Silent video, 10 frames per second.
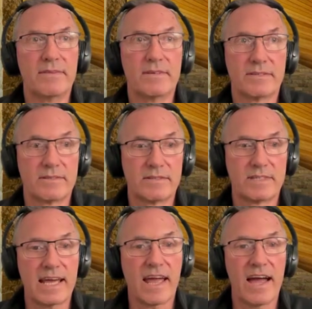the
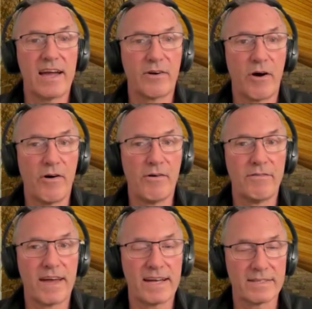decade
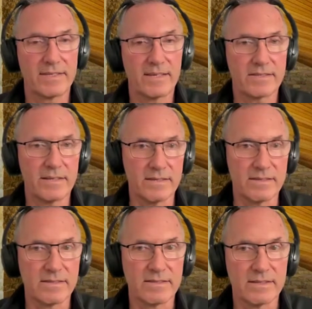of our
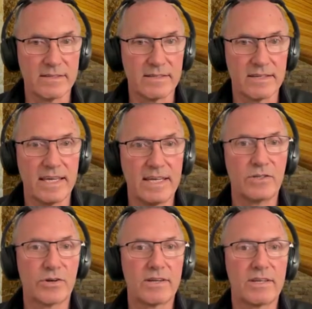60s
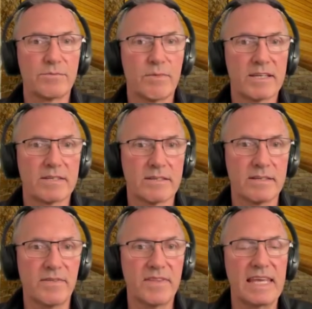in Chinese
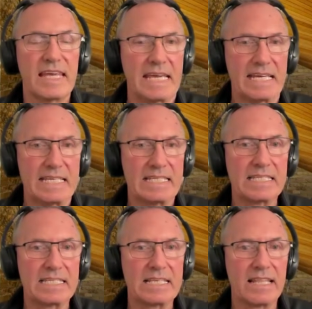medicine
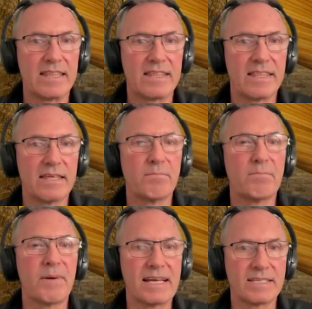is the
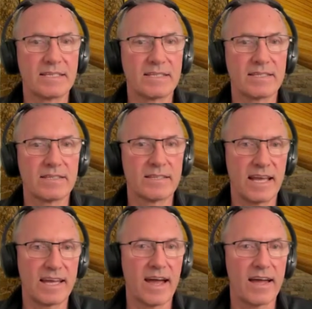best
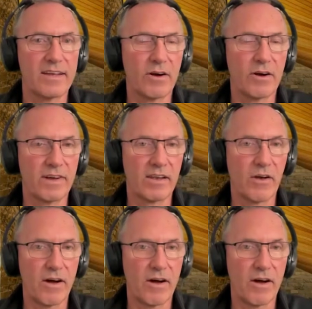decade of our